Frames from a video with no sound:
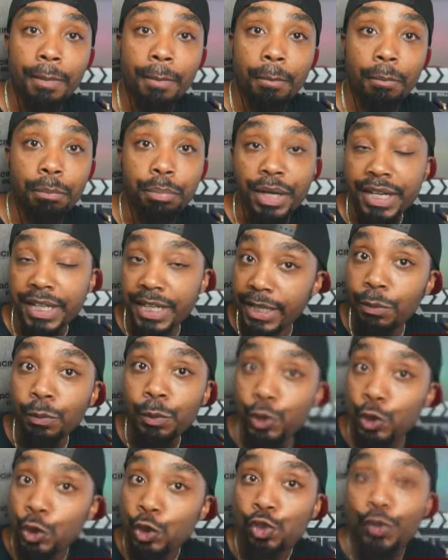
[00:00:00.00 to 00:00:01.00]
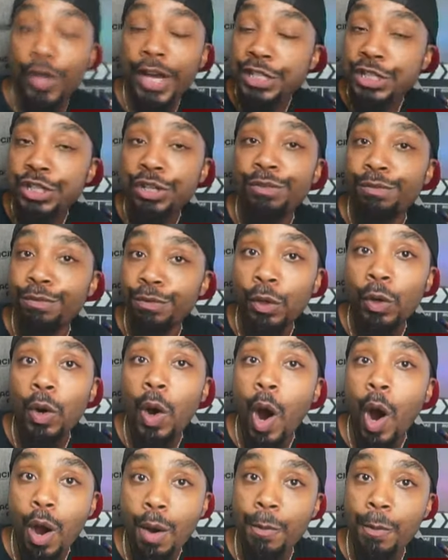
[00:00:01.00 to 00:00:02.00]
but he was dressed in full
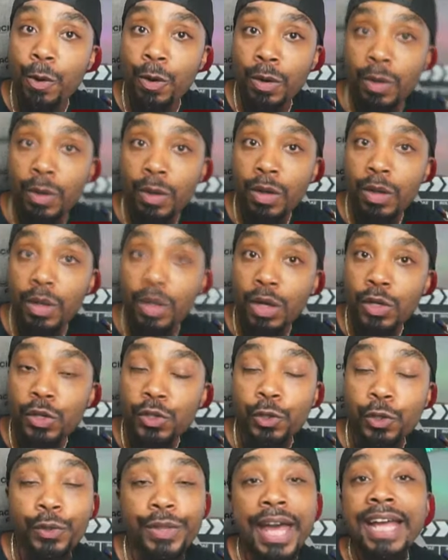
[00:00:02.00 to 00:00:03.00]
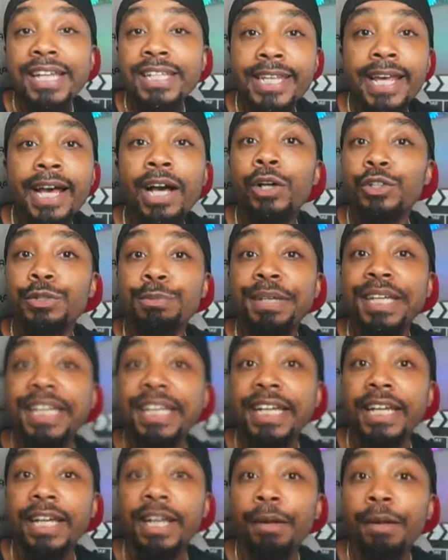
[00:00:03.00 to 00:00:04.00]
armor. So that tells
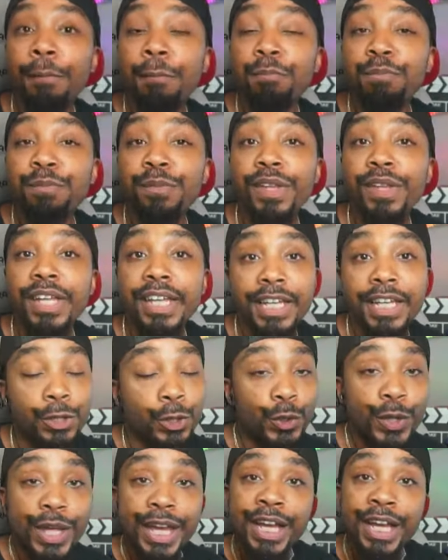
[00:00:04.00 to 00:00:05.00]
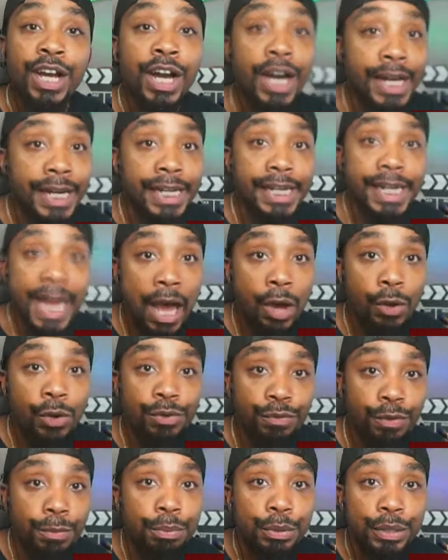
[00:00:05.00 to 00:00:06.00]
me either they cut it out
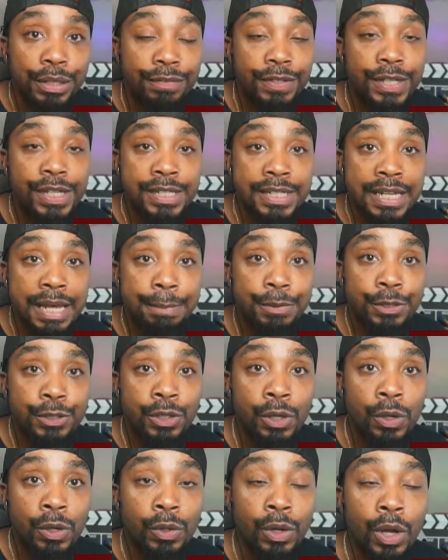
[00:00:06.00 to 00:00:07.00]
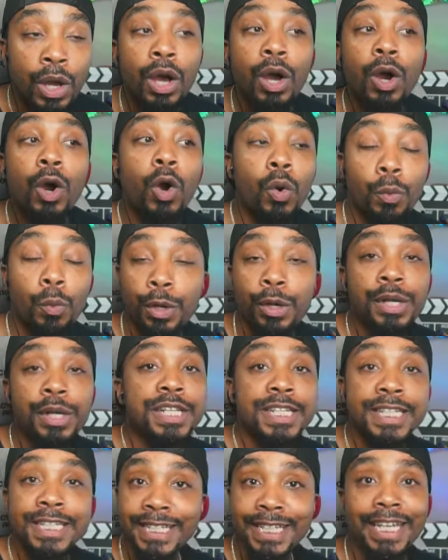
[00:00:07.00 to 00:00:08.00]
of a previous episode or we're going
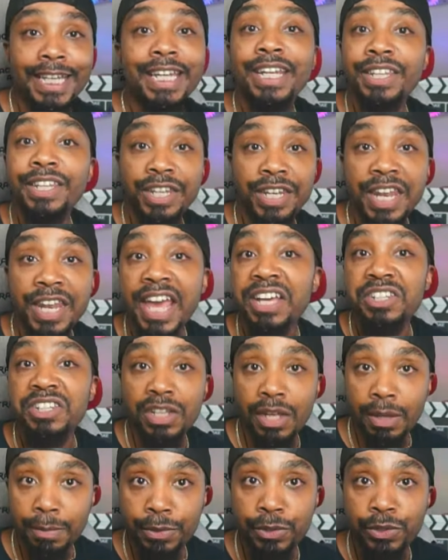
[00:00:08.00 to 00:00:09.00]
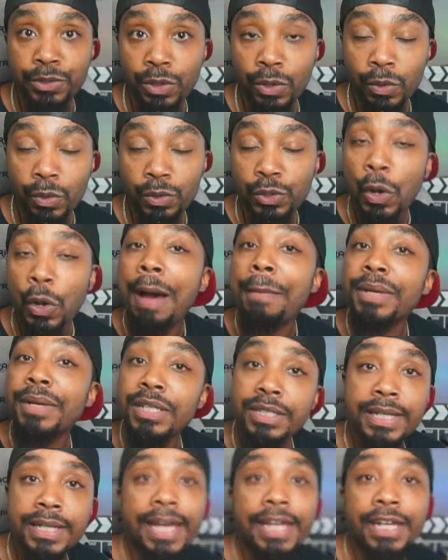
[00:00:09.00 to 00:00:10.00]
to see it in the next episode. So I'm
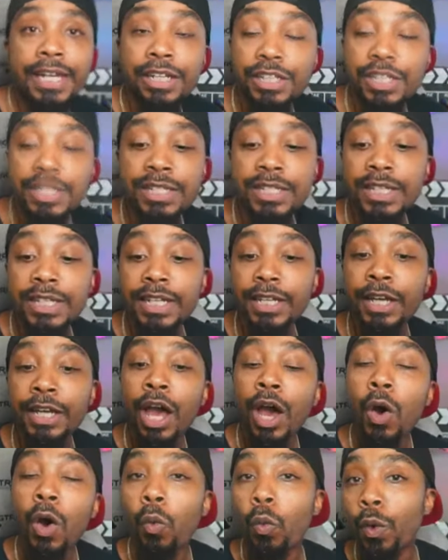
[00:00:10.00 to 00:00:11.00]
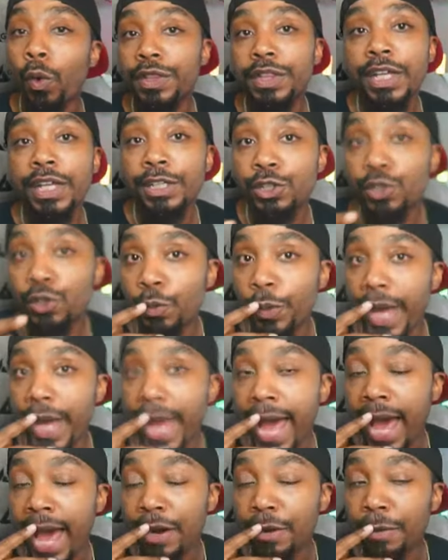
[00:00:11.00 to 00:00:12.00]
excited to see what they do with
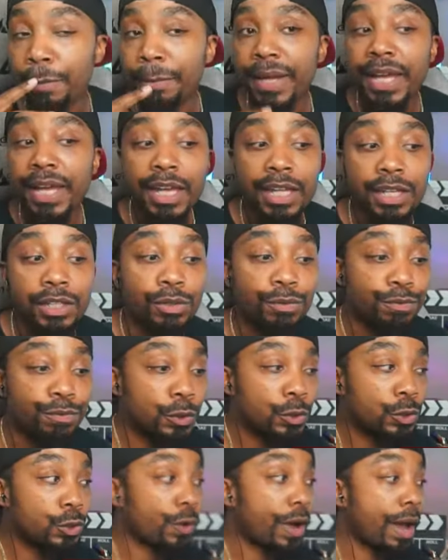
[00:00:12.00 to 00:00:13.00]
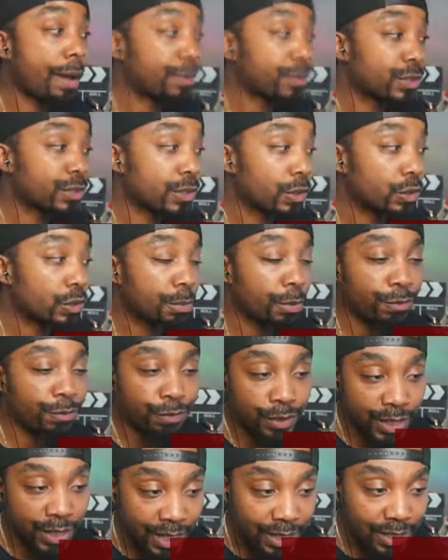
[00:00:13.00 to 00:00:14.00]
Adam in the future episodes. But
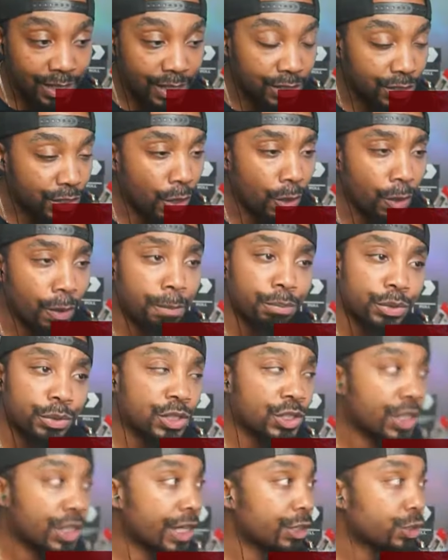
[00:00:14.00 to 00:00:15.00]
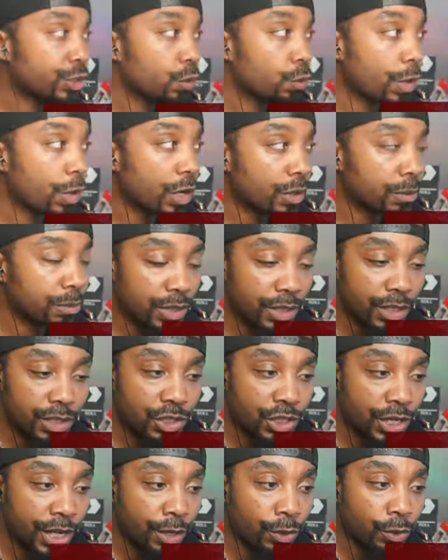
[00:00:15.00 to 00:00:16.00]
Fernandez, yo, appreciate you. Welcome to the
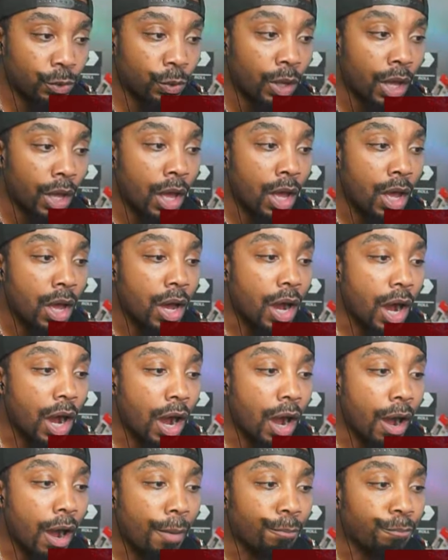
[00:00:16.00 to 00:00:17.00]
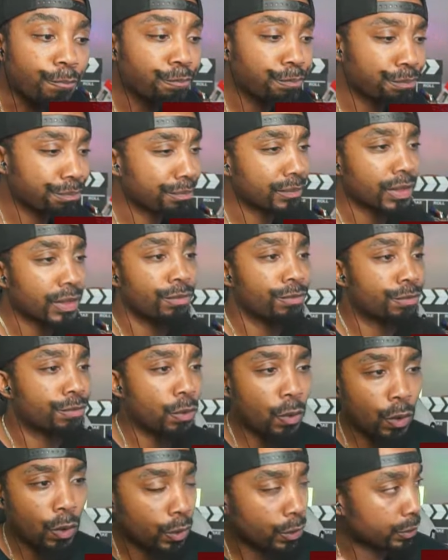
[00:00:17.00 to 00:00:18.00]
channel. For
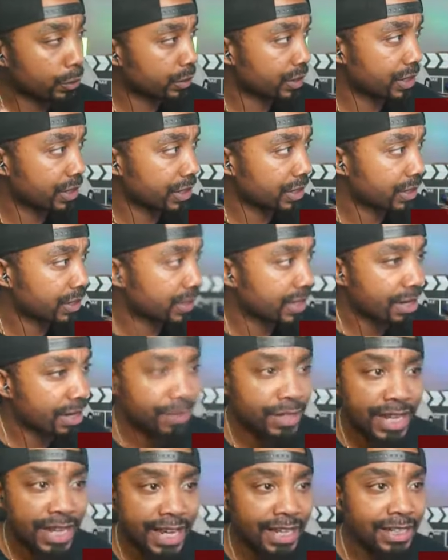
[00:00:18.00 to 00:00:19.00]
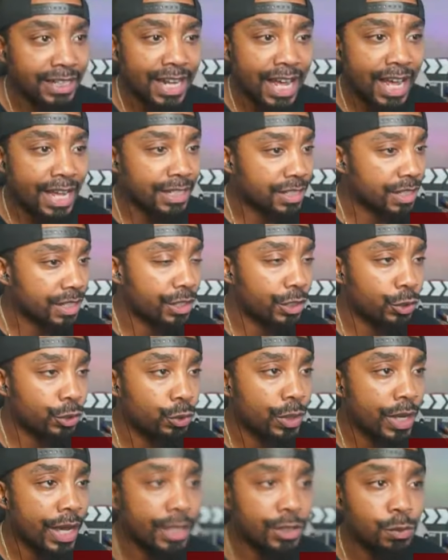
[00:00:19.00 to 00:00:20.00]
all 6, 7, 8, 9, 10 of you
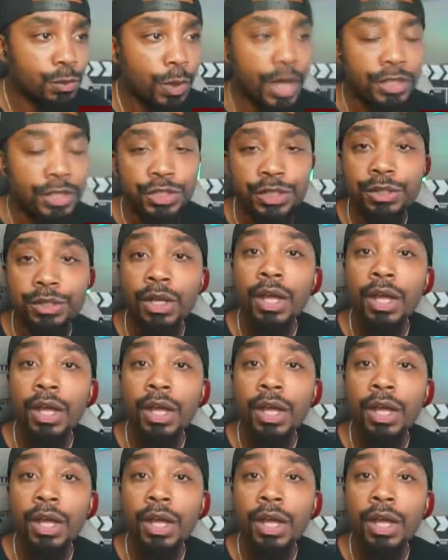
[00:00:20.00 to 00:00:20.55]
guys watching,